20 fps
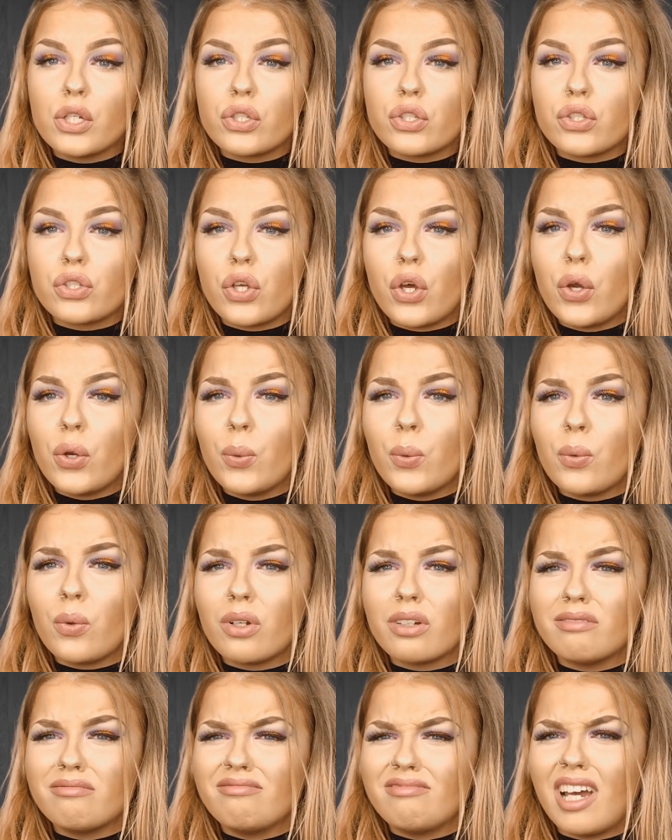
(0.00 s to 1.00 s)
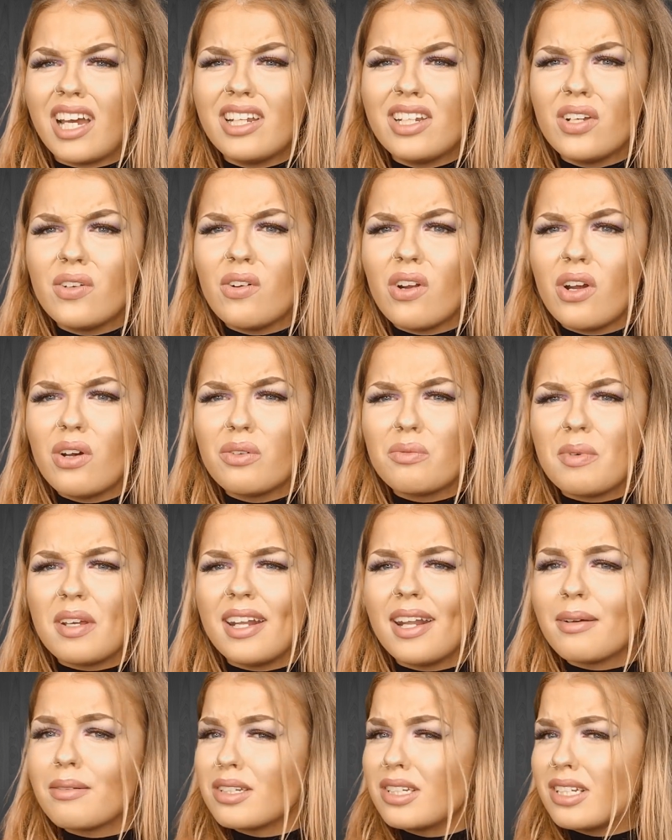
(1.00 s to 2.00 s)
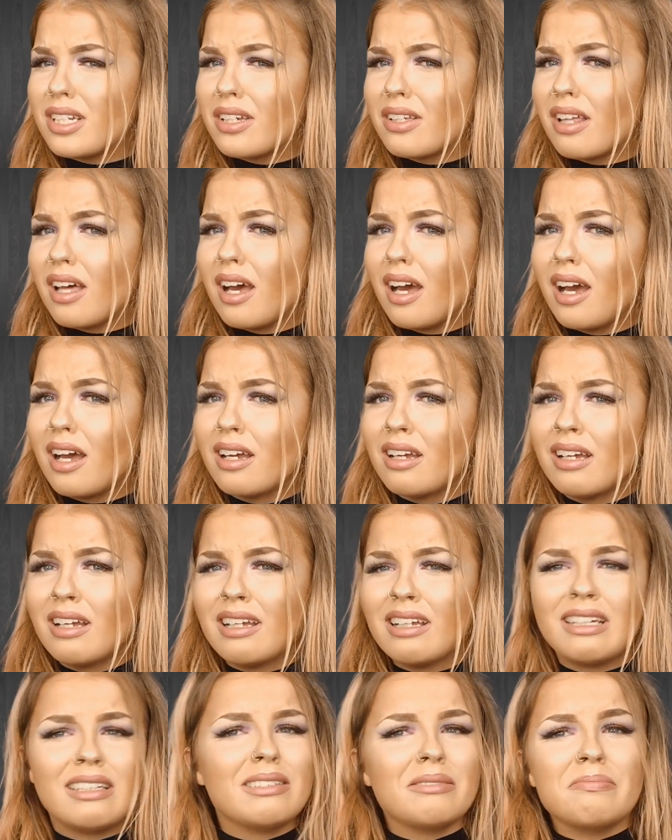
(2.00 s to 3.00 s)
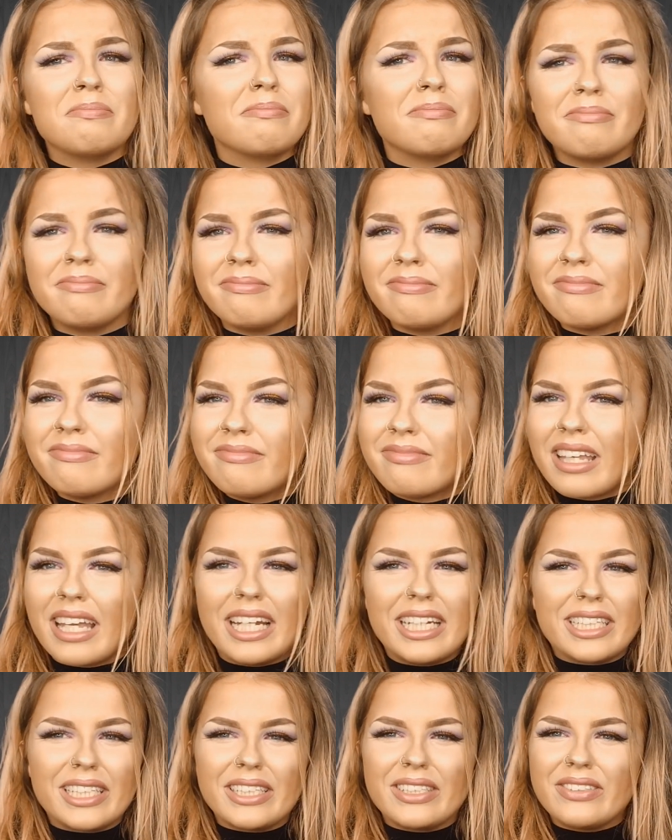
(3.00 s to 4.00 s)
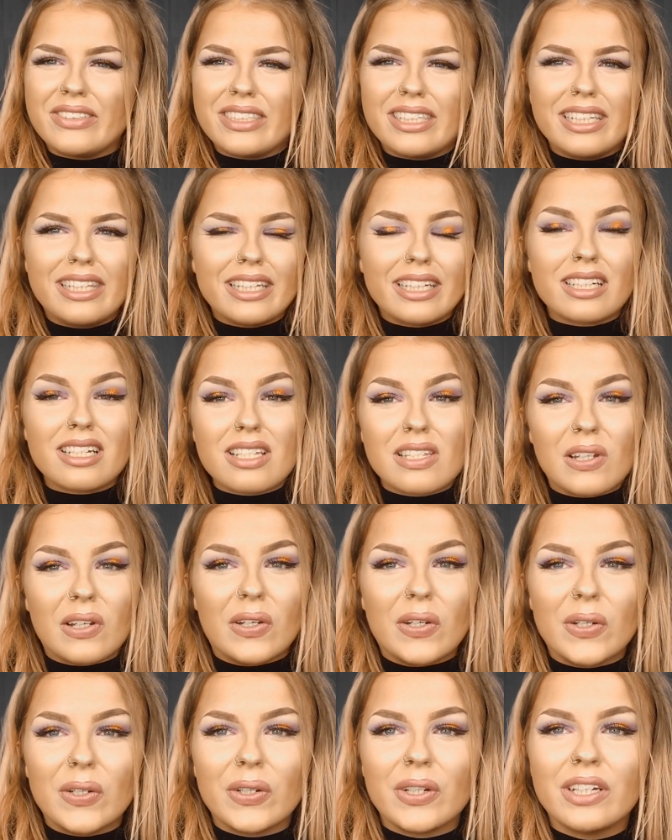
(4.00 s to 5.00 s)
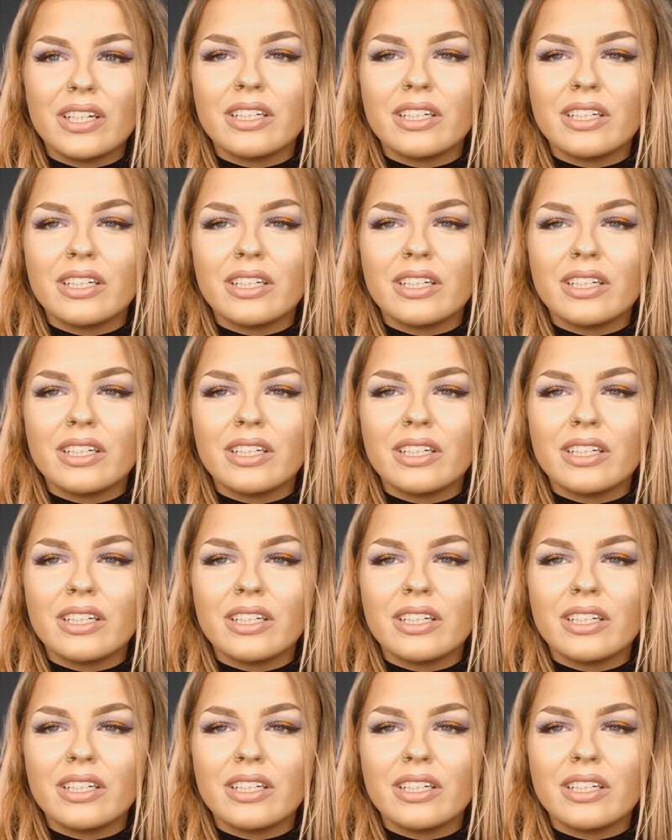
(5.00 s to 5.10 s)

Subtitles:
So 9-year-old being able to do that, don't really think so.